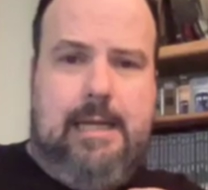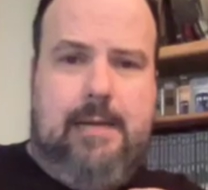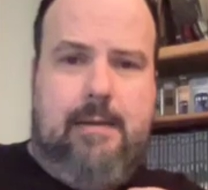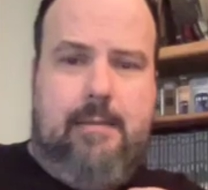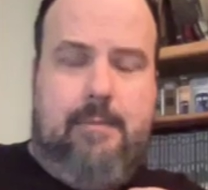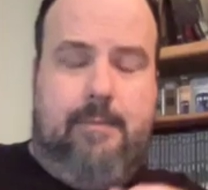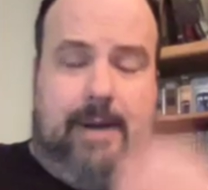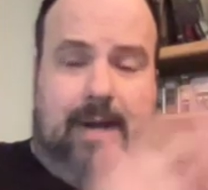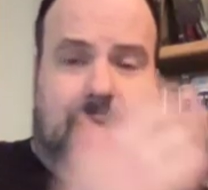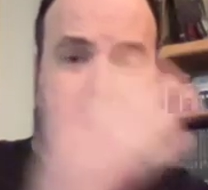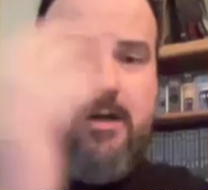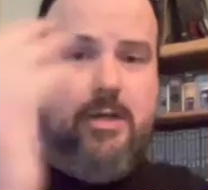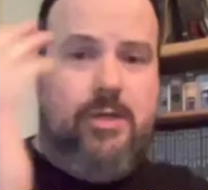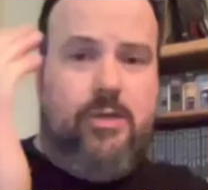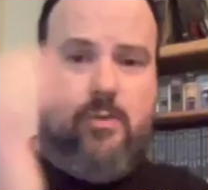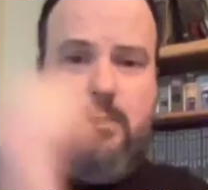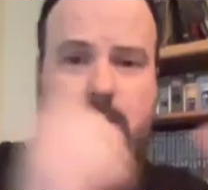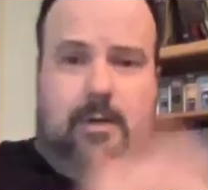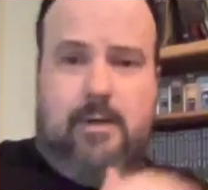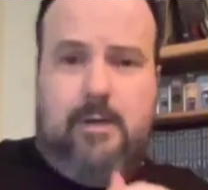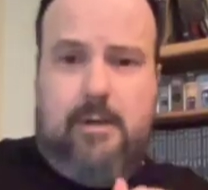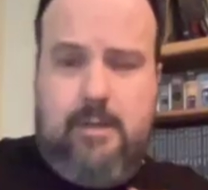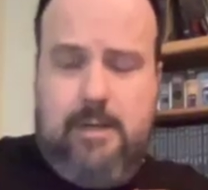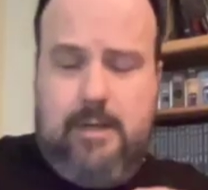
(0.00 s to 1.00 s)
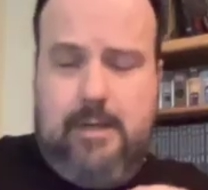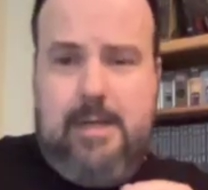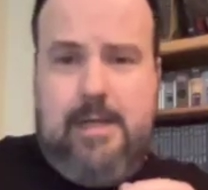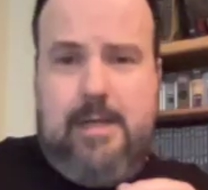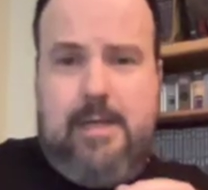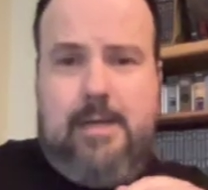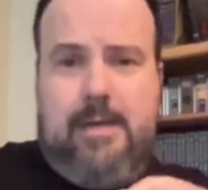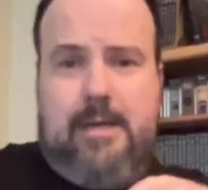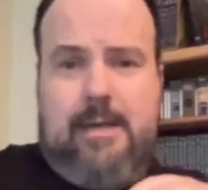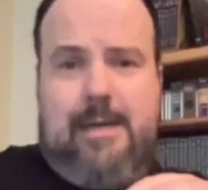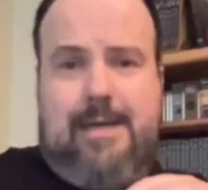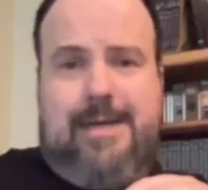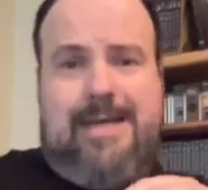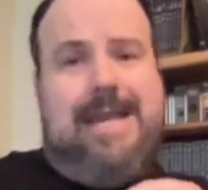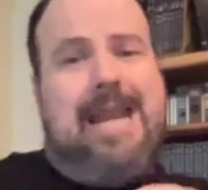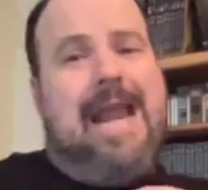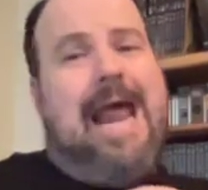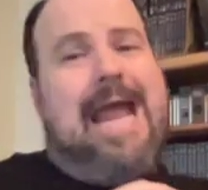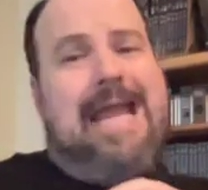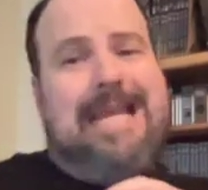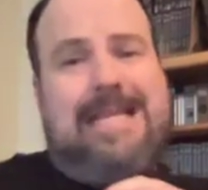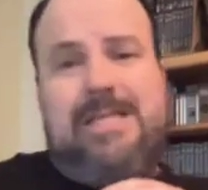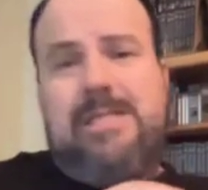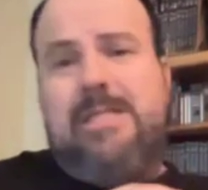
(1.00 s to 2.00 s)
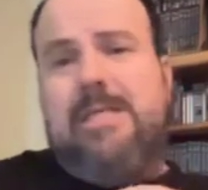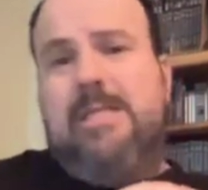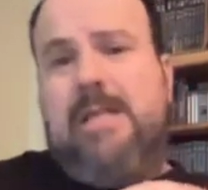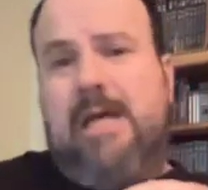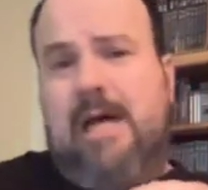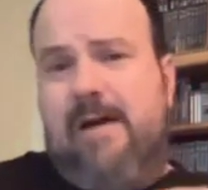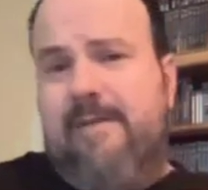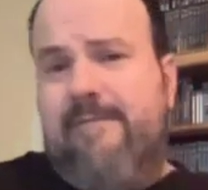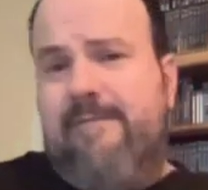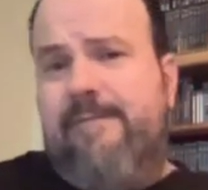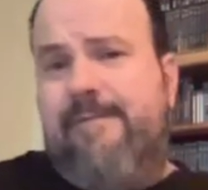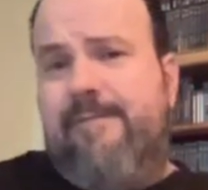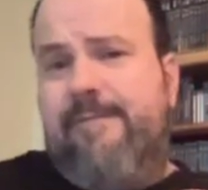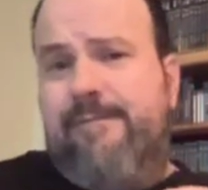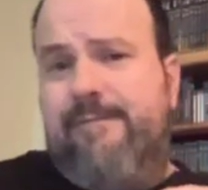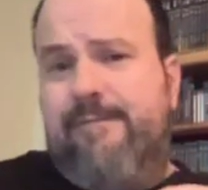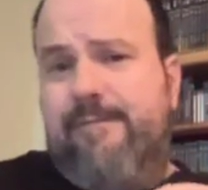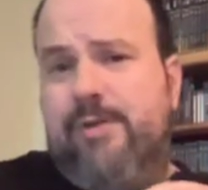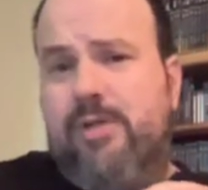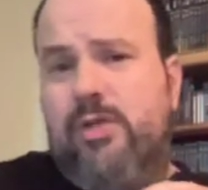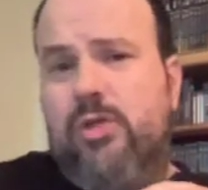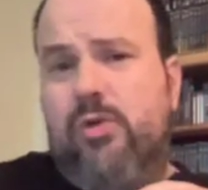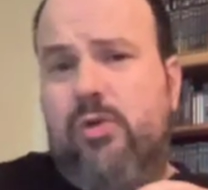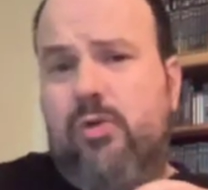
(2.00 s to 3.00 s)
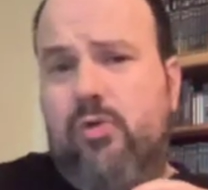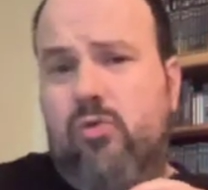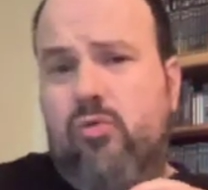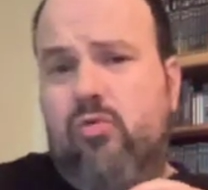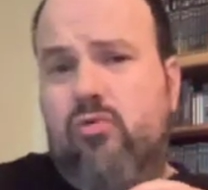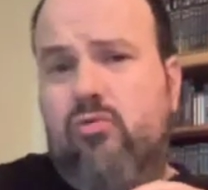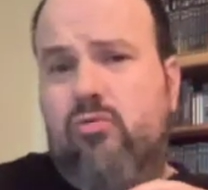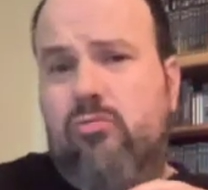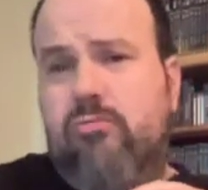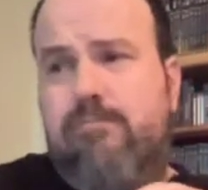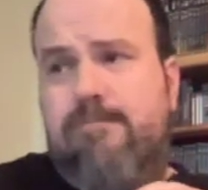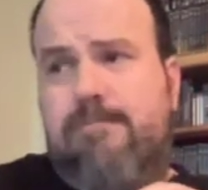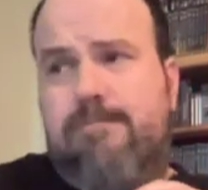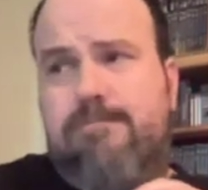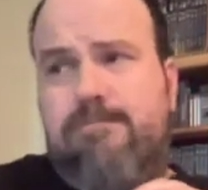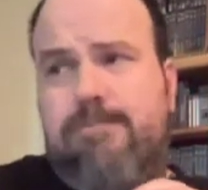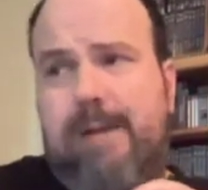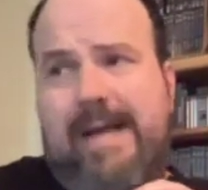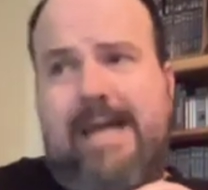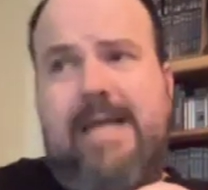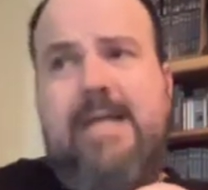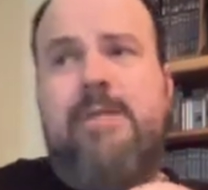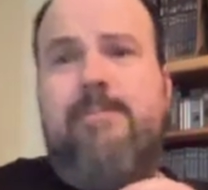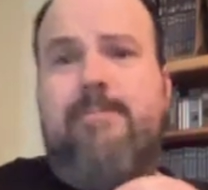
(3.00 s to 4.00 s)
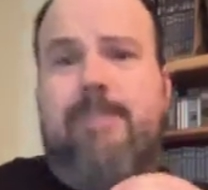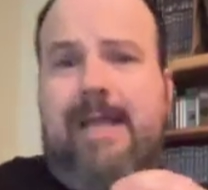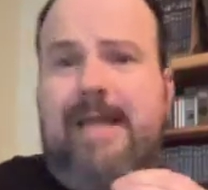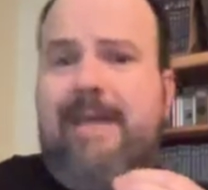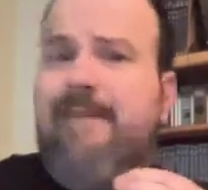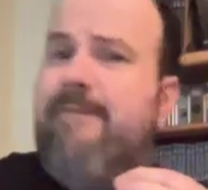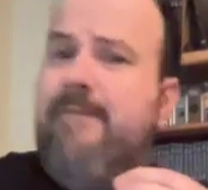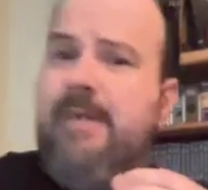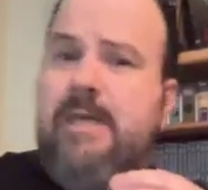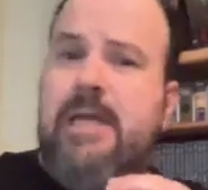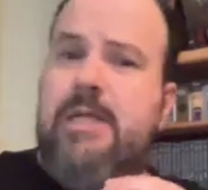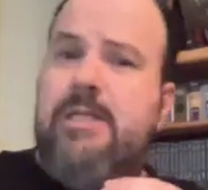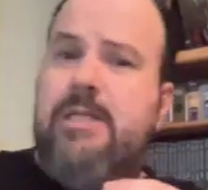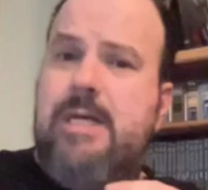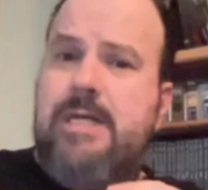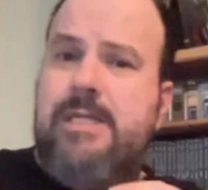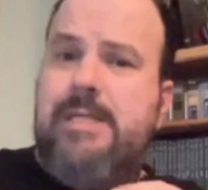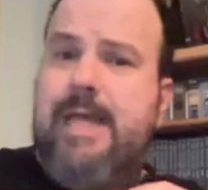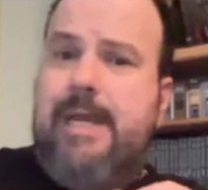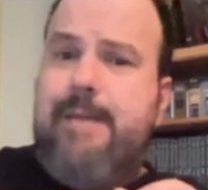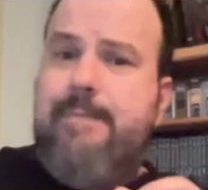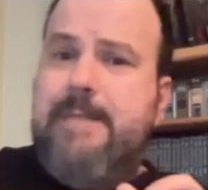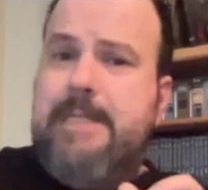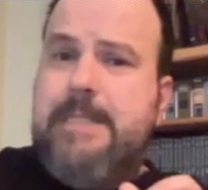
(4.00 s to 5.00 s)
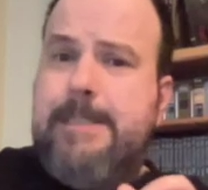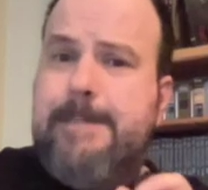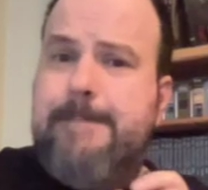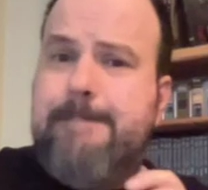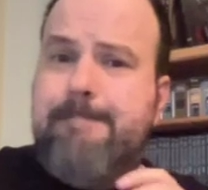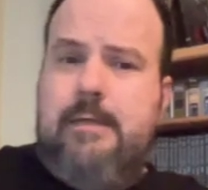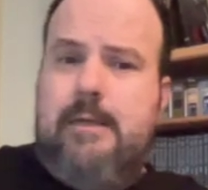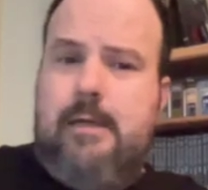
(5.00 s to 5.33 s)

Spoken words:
parents were nice enough to buy us blank VHS tapes.